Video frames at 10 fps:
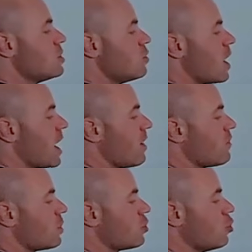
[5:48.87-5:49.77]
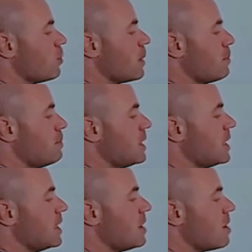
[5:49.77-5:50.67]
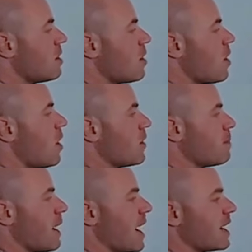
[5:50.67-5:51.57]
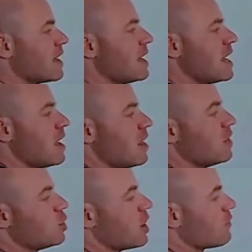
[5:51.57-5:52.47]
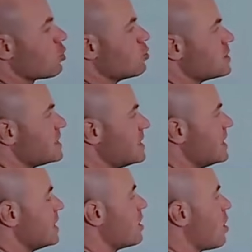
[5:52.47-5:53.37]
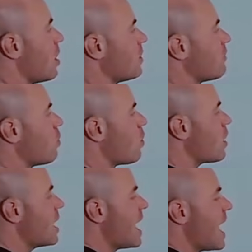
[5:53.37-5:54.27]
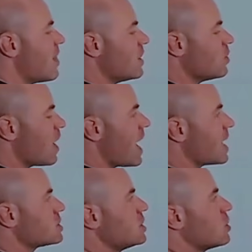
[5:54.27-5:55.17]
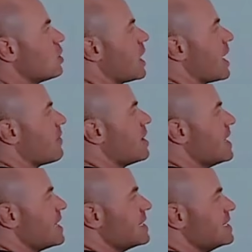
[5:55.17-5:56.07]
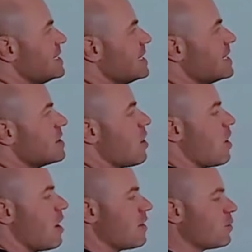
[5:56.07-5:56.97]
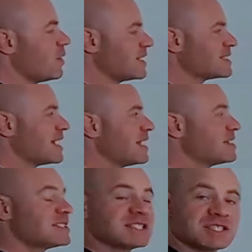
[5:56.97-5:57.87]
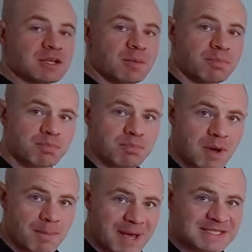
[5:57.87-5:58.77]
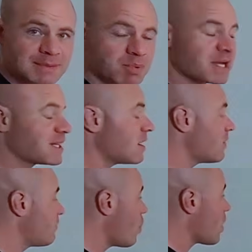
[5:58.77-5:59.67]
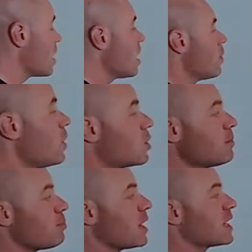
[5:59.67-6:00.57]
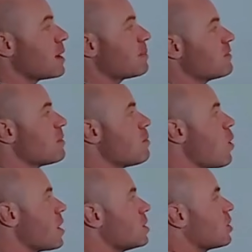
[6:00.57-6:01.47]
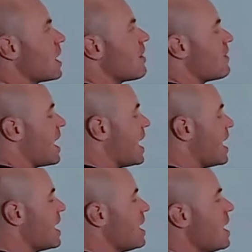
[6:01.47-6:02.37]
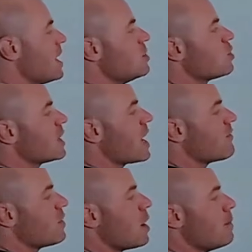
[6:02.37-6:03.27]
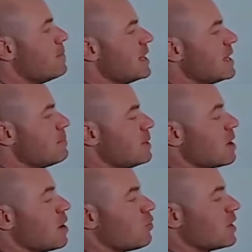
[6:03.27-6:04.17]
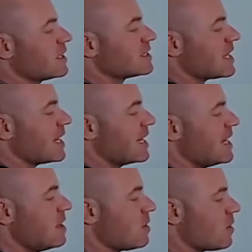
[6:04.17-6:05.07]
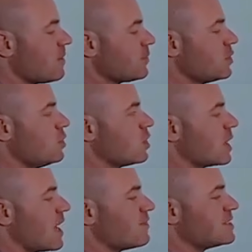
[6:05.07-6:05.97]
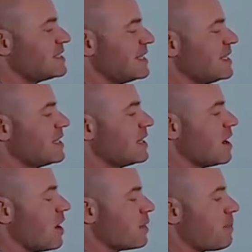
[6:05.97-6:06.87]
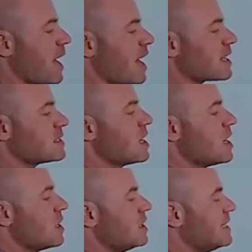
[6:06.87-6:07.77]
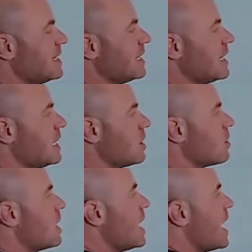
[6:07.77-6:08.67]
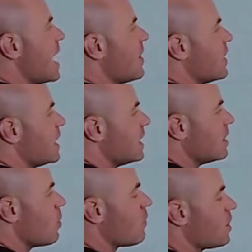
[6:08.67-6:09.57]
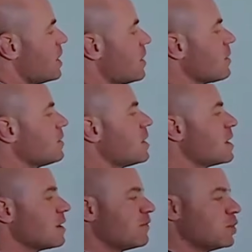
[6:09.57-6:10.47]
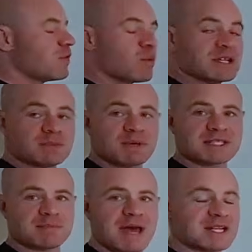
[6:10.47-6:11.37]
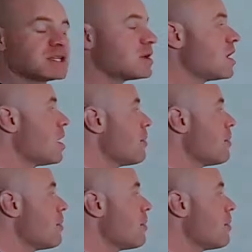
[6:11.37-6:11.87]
you have group B on the bag, and then you have group C on the floor, and then you actually could have D on the ring side. Now this is just a basic breakdown of 4. We could break it up even more. You could have A, you could have B on ring side here, you could have C on the bags, D here, and then E over here. A few different ways to mix and match it,